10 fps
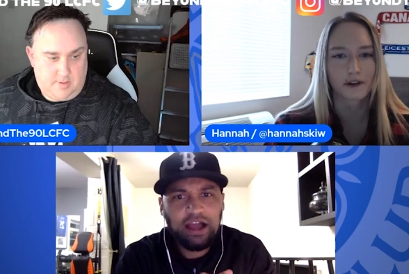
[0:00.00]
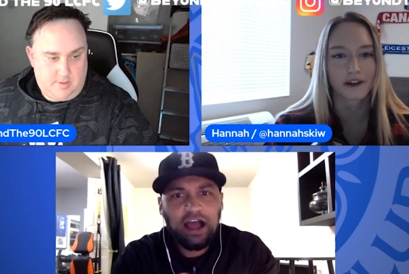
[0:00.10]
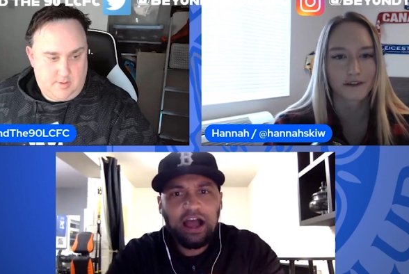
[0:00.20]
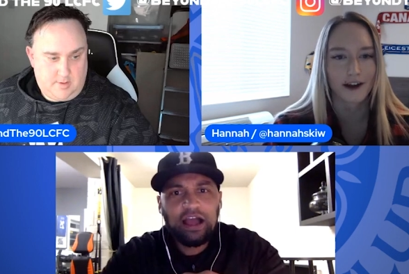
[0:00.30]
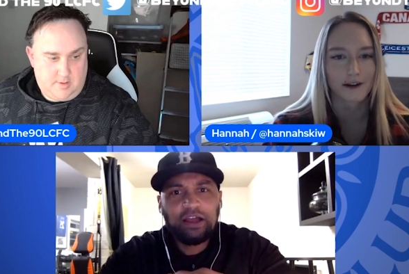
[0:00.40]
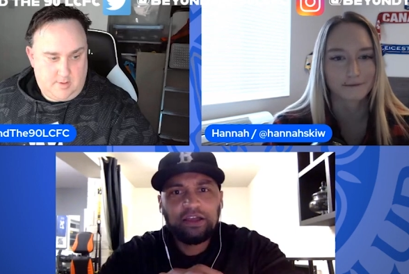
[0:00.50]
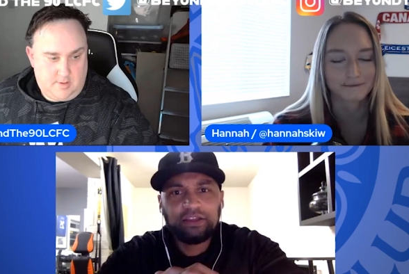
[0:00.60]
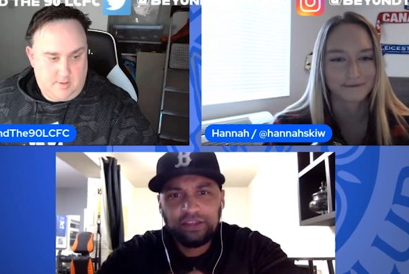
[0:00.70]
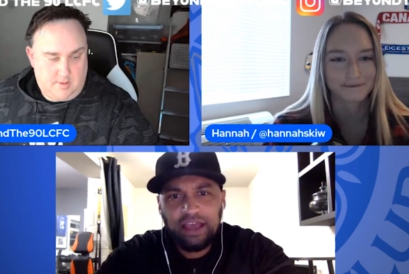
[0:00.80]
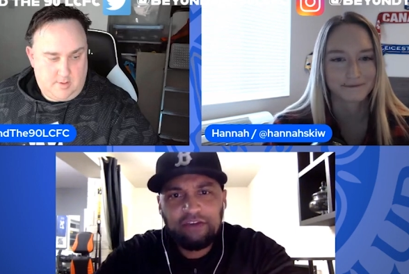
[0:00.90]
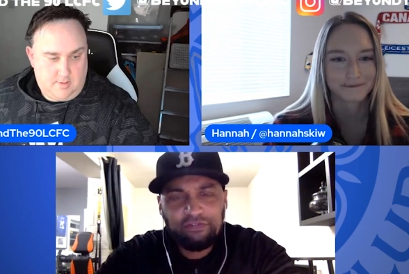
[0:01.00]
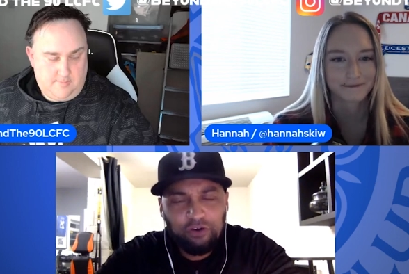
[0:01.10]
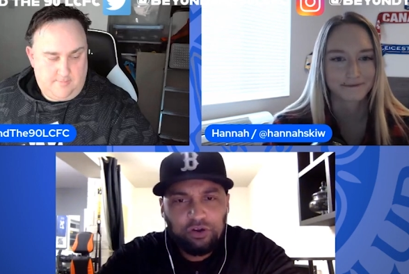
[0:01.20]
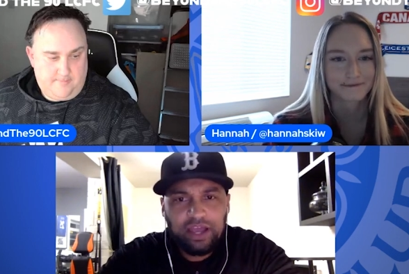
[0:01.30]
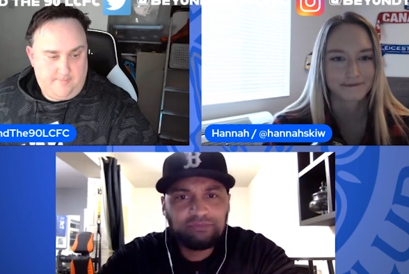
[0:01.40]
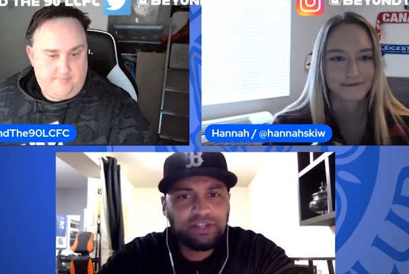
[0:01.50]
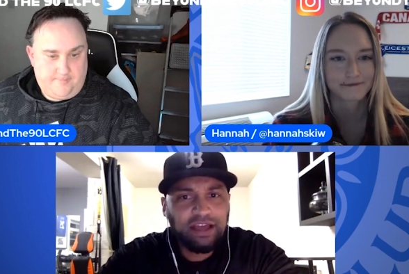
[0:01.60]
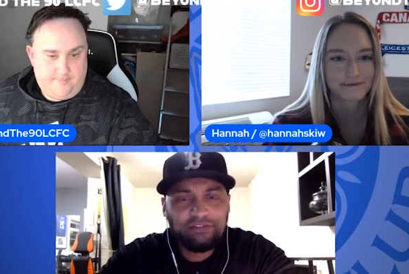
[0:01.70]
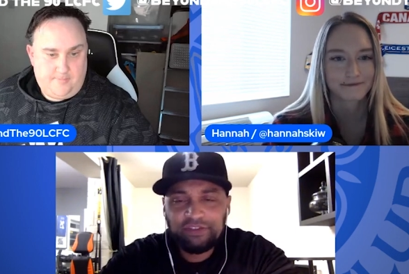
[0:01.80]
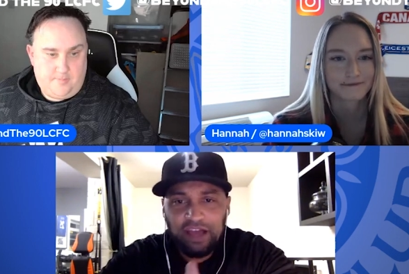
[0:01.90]
Speaker 1: I, believe. Yeah.
Speaker 2: Yeah, four games
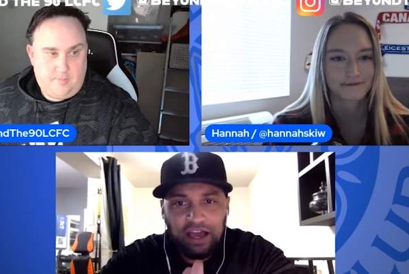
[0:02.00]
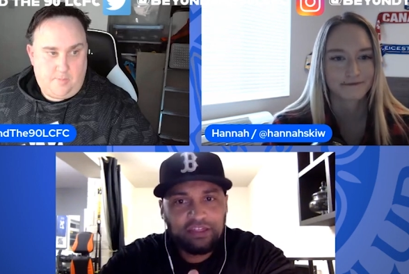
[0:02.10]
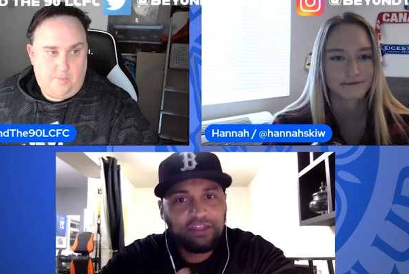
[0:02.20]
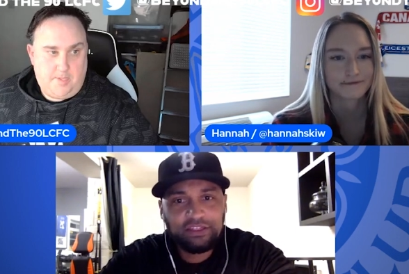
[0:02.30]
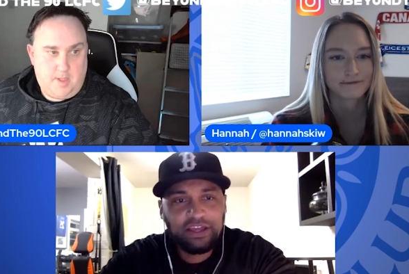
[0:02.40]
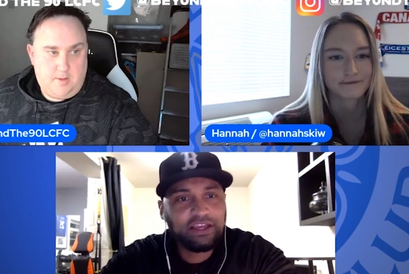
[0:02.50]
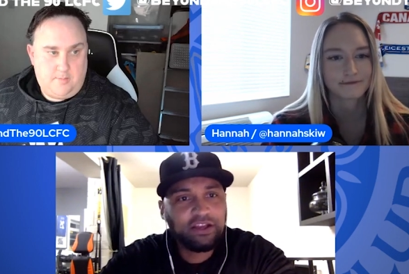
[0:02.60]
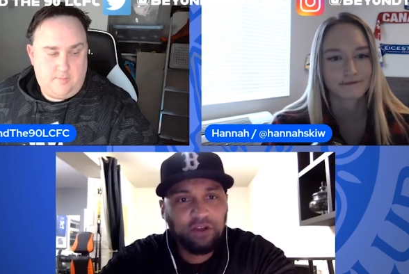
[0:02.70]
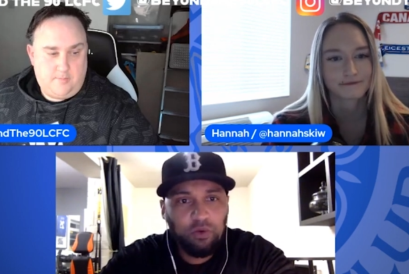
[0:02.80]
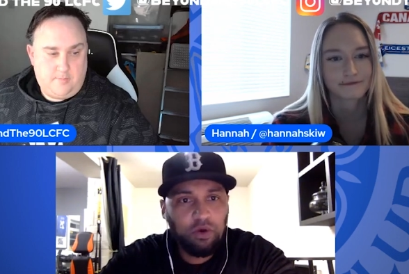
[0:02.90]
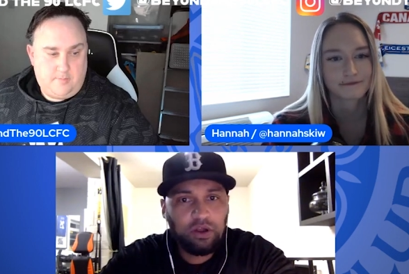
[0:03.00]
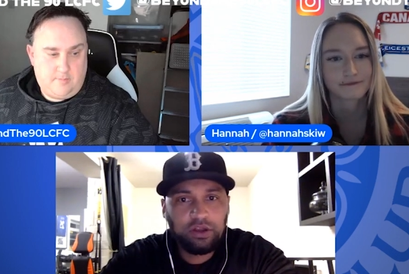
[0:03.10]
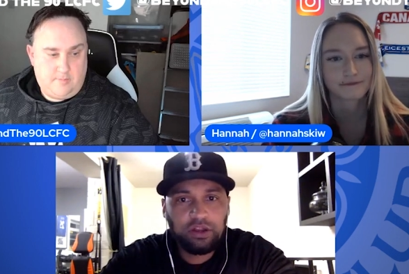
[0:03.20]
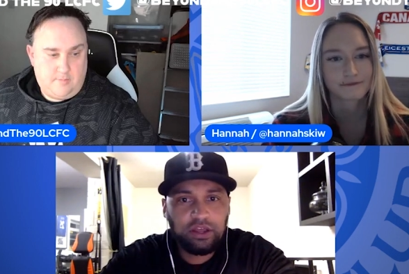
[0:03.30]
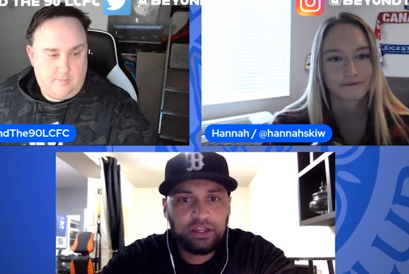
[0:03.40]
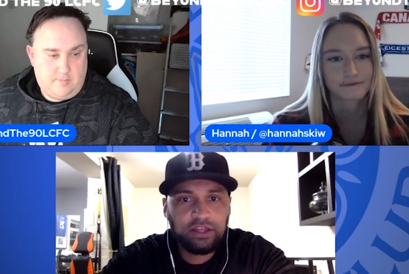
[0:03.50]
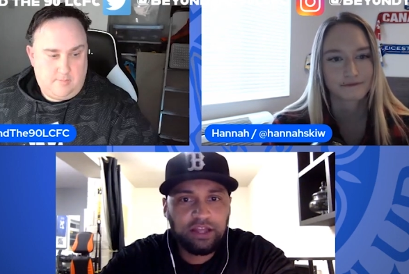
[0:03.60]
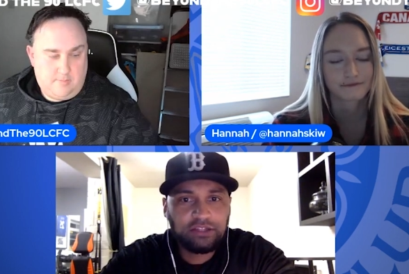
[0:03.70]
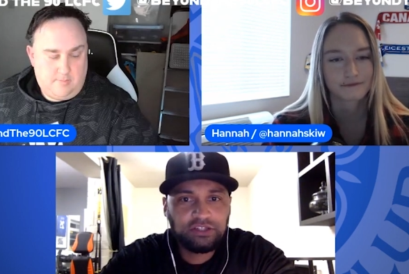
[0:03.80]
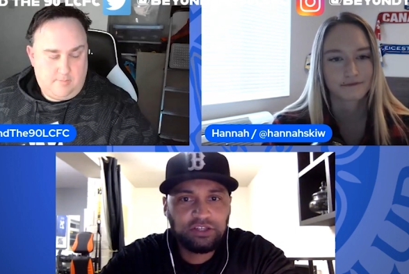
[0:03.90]
left. I think they can go on and,
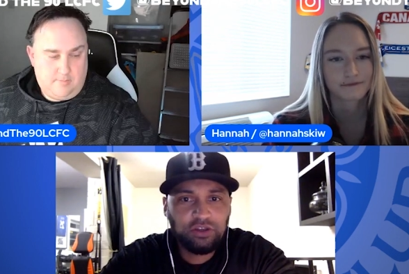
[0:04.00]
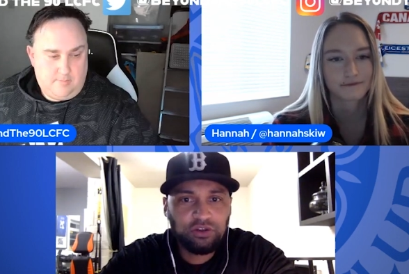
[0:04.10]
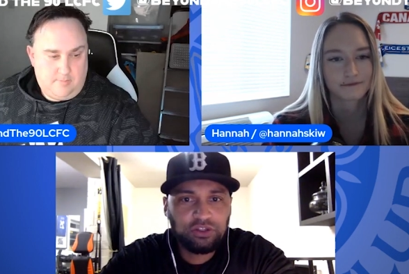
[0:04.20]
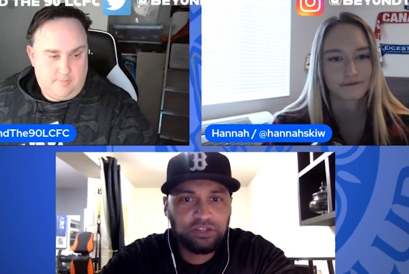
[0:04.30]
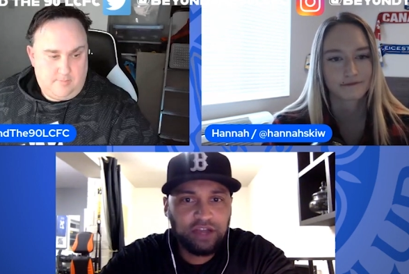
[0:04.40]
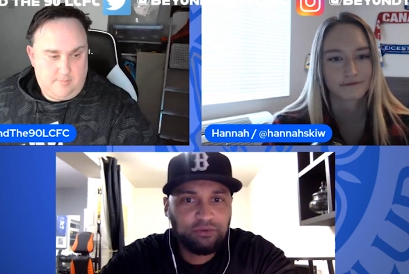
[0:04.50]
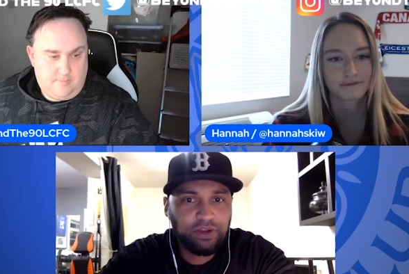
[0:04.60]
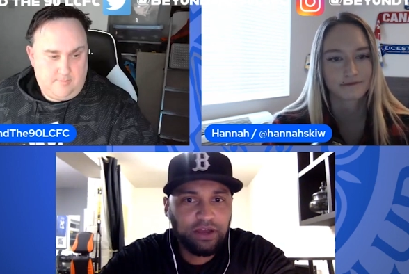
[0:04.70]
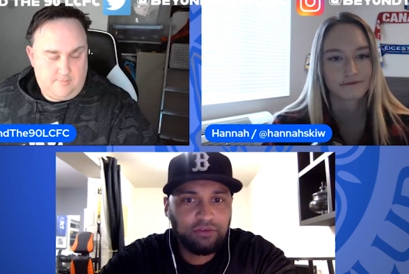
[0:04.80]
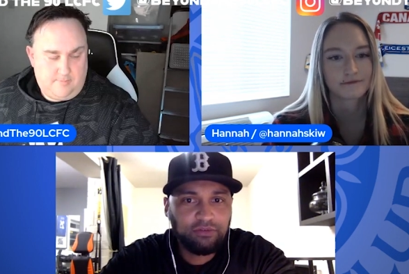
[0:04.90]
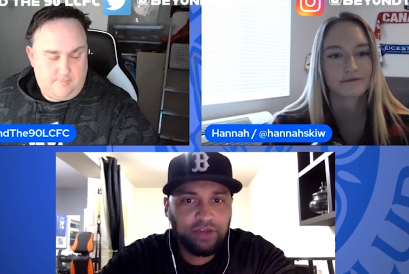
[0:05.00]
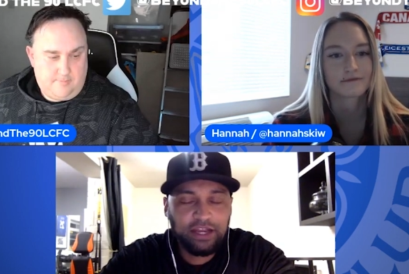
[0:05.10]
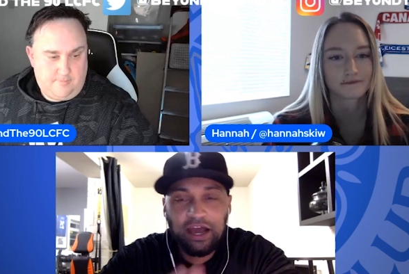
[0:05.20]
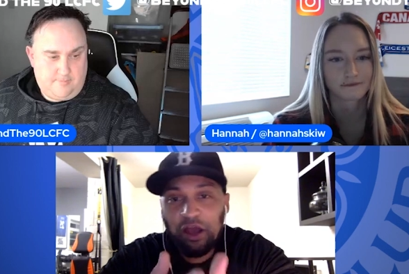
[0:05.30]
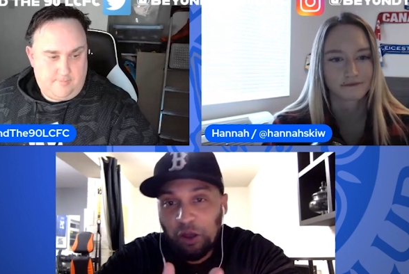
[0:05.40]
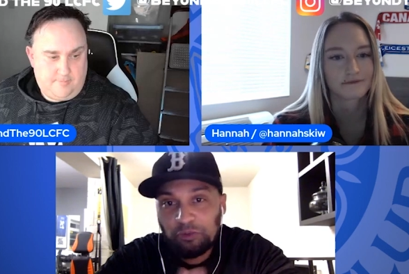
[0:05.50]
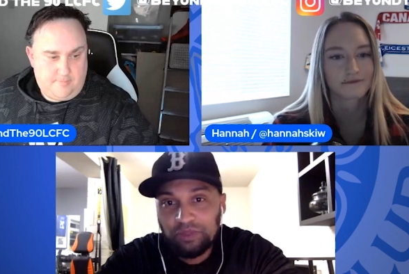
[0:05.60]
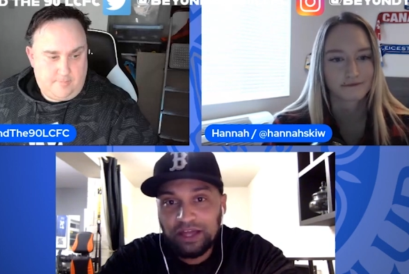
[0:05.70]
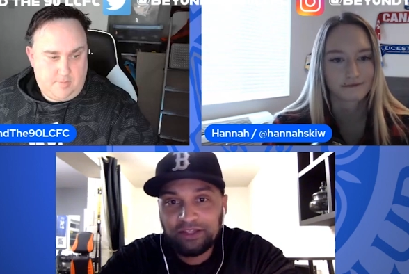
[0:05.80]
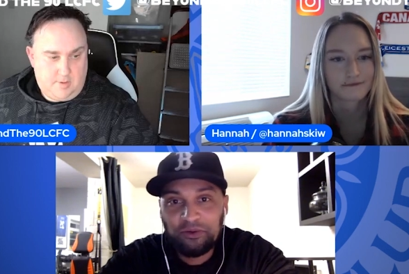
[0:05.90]
and secure the title now, and I
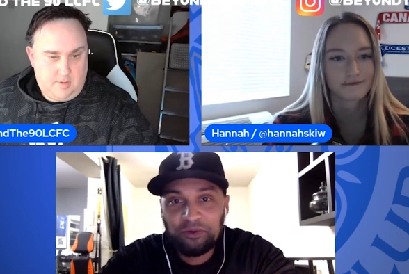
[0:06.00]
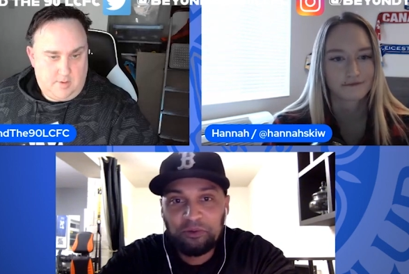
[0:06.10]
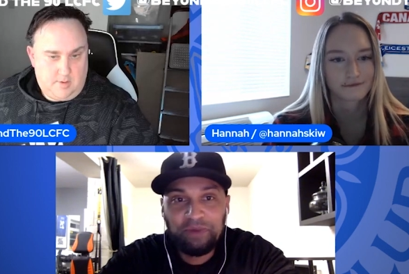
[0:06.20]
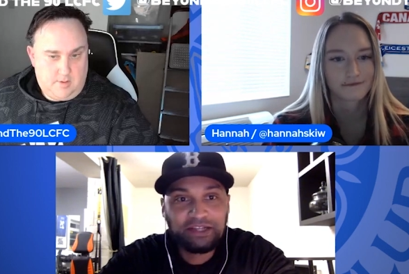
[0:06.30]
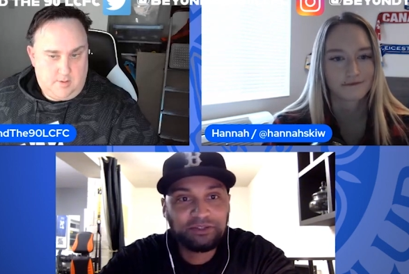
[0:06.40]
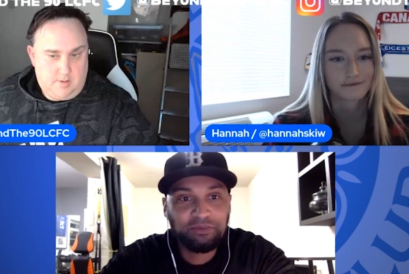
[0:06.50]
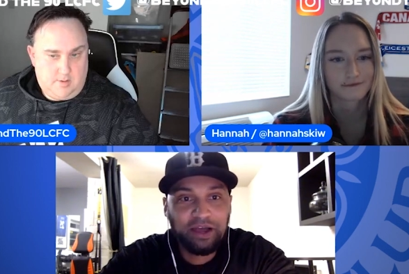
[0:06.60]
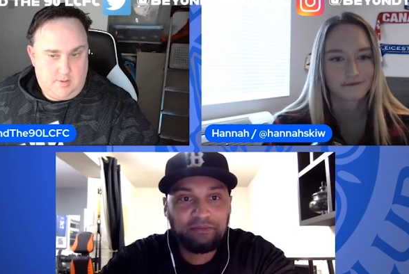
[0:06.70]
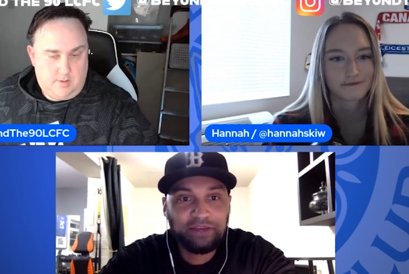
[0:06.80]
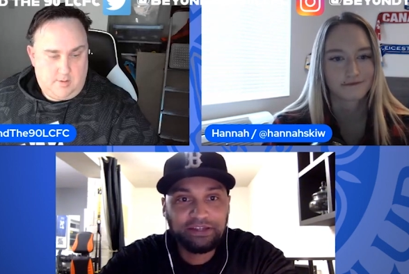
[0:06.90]
hope that don't come back to bite me.